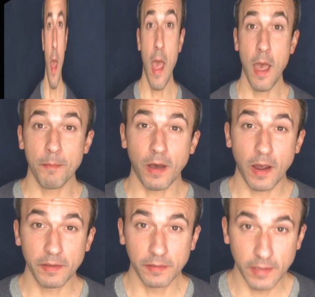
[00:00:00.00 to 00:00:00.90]
And
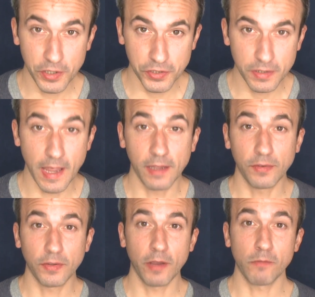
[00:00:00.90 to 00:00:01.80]
behind the dish, the Yankees
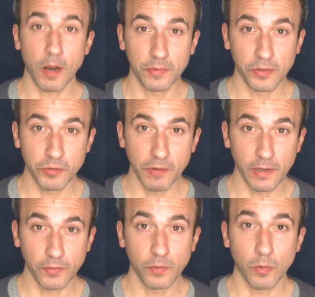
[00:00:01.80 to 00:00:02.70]
signed Robinson Chirinos to a